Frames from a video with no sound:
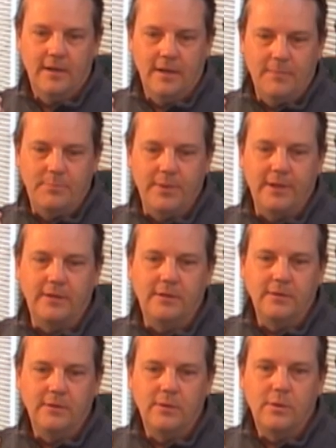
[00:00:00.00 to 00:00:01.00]
uh,
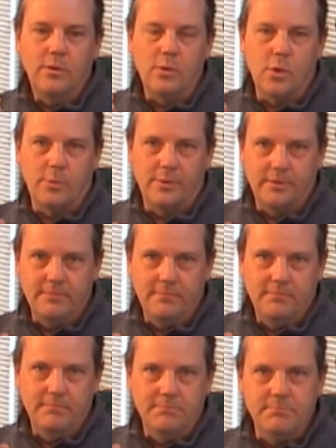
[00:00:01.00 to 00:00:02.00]
big corporate
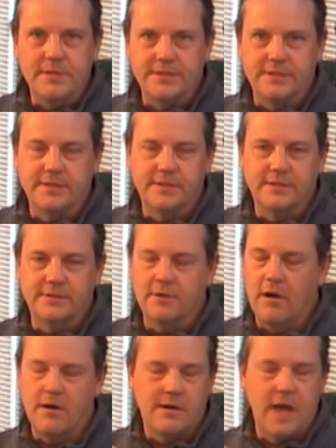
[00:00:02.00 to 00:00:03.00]

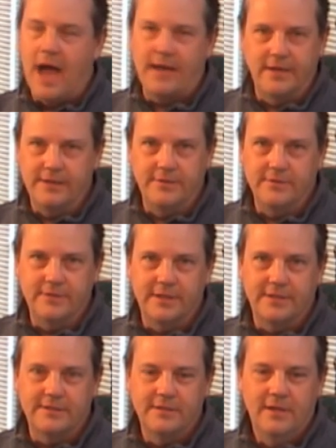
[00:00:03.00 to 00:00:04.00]
businesses are not going to do
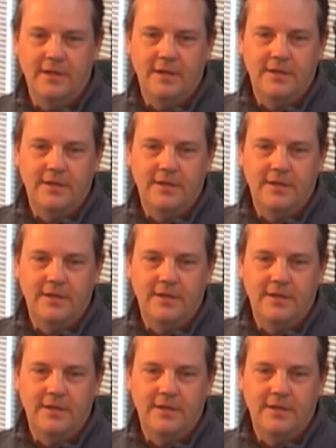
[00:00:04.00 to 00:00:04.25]
this.